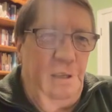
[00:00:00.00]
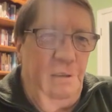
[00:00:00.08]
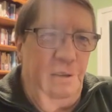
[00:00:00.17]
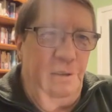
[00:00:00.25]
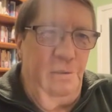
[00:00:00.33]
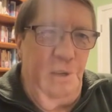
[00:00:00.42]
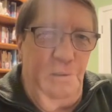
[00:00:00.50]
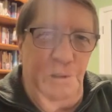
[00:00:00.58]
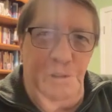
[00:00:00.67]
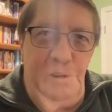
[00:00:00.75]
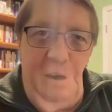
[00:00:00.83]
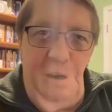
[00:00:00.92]
what I
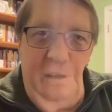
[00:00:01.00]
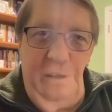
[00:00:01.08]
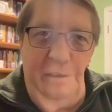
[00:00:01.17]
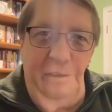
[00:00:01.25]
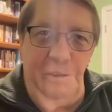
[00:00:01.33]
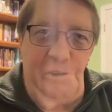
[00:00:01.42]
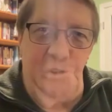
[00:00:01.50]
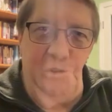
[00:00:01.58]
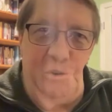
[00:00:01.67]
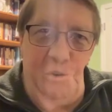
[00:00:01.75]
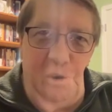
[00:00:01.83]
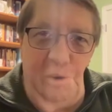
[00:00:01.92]
would call a true
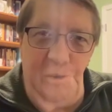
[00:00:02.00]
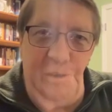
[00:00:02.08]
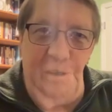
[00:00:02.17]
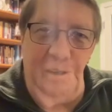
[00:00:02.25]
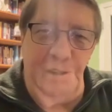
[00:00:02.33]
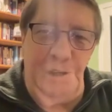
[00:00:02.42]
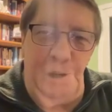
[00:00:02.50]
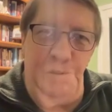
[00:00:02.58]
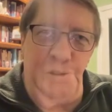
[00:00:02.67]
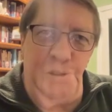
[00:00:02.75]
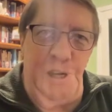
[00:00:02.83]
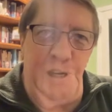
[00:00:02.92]
north
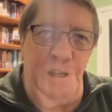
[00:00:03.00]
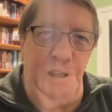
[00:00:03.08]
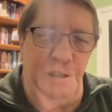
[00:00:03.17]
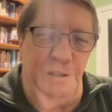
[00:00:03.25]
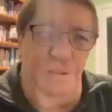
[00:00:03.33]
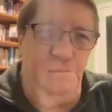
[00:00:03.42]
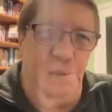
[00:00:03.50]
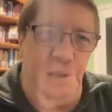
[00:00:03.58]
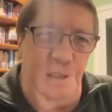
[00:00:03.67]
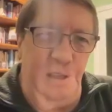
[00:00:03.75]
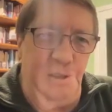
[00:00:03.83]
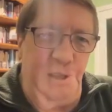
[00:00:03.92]
compass heading,
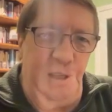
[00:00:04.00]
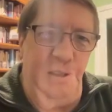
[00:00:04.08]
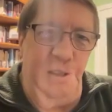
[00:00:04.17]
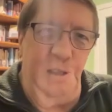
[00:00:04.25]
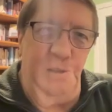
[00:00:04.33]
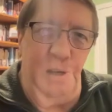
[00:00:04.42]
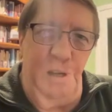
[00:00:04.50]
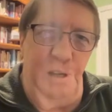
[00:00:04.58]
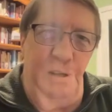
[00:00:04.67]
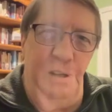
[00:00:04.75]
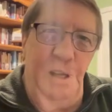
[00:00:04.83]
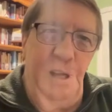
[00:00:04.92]
because I think
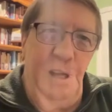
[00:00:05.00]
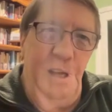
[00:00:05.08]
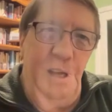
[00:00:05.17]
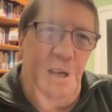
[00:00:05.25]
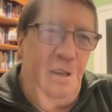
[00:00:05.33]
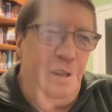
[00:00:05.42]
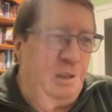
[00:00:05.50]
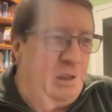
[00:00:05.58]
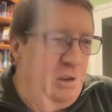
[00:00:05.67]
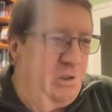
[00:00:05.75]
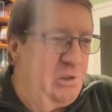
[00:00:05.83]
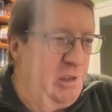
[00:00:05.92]
the
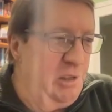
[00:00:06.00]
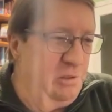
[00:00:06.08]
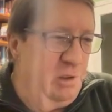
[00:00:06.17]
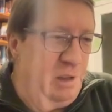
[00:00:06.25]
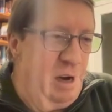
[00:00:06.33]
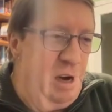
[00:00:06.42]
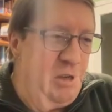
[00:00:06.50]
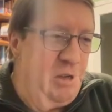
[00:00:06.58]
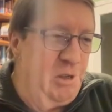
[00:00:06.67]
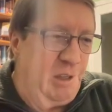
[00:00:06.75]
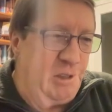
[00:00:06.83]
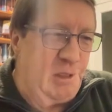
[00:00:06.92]
country to a large
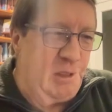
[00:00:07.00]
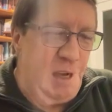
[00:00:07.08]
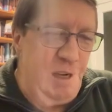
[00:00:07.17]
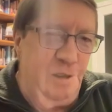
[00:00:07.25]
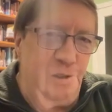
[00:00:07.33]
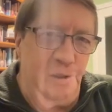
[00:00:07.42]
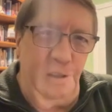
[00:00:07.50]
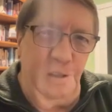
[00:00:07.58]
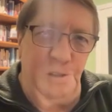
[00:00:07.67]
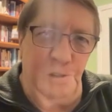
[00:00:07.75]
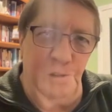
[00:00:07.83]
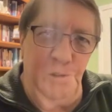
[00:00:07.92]
extent
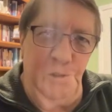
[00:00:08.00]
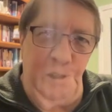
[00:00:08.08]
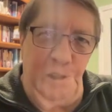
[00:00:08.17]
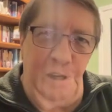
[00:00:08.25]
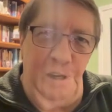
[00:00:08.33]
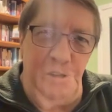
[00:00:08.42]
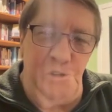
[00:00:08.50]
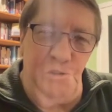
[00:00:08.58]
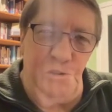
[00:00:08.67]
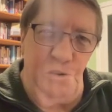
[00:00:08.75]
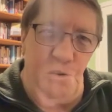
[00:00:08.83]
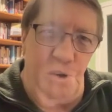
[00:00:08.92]
is losing our
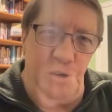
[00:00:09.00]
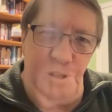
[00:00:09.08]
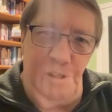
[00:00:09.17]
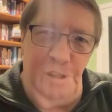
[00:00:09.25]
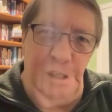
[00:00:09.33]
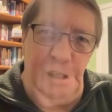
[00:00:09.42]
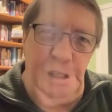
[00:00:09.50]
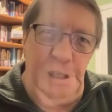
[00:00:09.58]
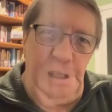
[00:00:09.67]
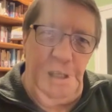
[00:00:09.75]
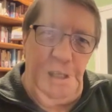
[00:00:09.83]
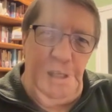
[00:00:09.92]
true north.
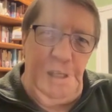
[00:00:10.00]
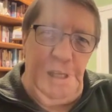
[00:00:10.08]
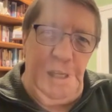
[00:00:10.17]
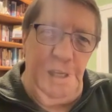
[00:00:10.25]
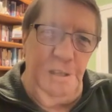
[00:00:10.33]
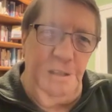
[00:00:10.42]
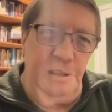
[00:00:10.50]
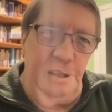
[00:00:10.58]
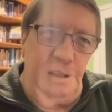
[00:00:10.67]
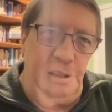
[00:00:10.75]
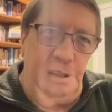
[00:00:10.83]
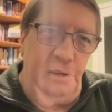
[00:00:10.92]
And
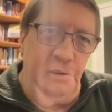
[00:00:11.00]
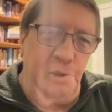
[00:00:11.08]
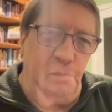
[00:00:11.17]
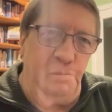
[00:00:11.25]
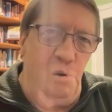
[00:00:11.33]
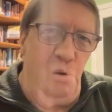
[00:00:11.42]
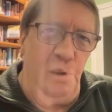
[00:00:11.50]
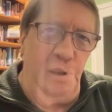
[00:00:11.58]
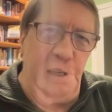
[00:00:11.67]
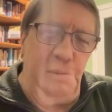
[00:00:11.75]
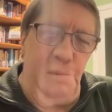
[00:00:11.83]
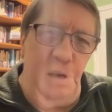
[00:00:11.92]
there was a poll that
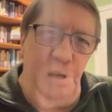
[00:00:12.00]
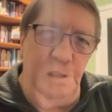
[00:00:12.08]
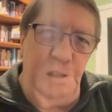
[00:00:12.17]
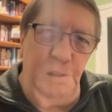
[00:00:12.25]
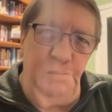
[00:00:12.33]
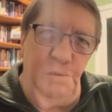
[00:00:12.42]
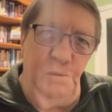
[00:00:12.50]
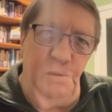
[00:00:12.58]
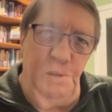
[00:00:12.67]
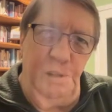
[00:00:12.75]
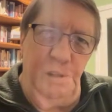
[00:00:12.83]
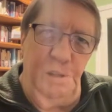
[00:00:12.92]
came out
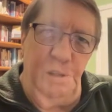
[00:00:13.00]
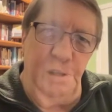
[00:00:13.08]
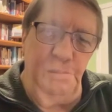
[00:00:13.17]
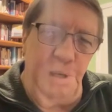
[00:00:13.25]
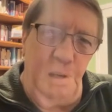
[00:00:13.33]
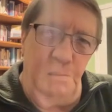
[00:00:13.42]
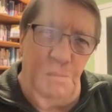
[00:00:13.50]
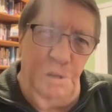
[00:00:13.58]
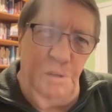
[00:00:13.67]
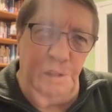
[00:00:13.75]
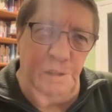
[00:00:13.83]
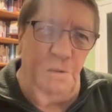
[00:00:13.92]
about a
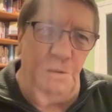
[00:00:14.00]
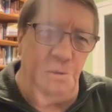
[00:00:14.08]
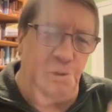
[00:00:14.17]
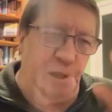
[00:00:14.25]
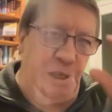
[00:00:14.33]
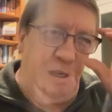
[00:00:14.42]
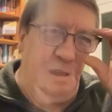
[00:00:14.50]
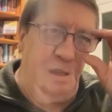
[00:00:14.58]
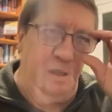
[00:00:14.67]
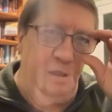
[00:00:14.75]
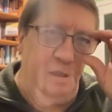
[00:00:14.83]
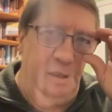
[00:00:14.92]
month ago saying that